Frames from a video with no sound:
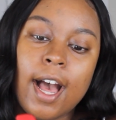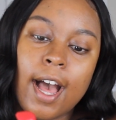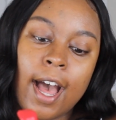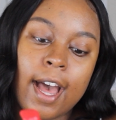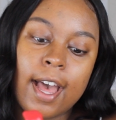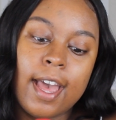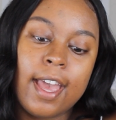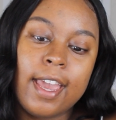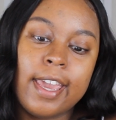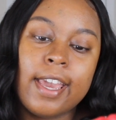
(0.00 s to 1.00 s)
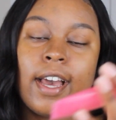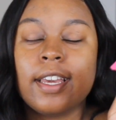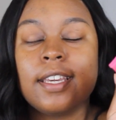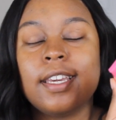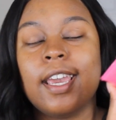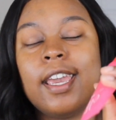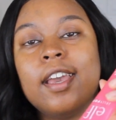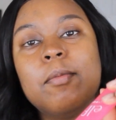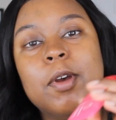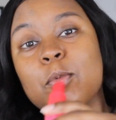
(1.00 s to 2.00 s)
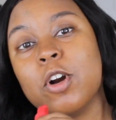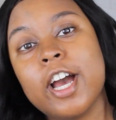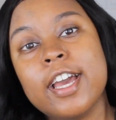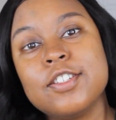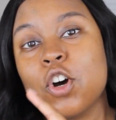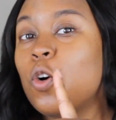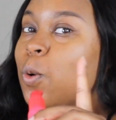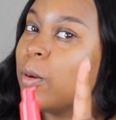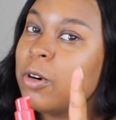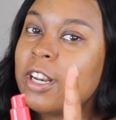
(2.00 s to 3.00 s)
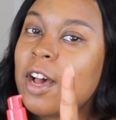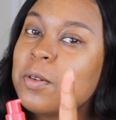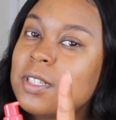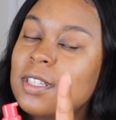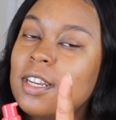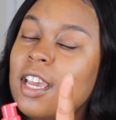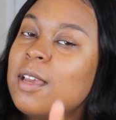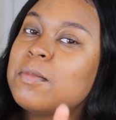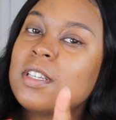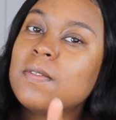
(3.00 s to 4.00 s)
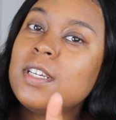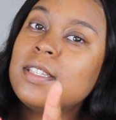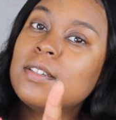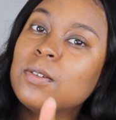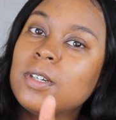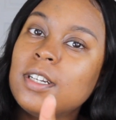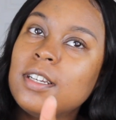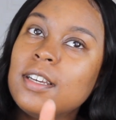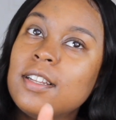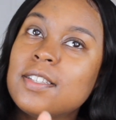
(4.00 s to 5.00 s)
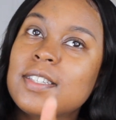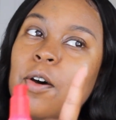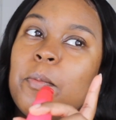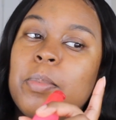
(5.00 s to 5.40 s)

I can't memorize or pronounce the names of these ingredients,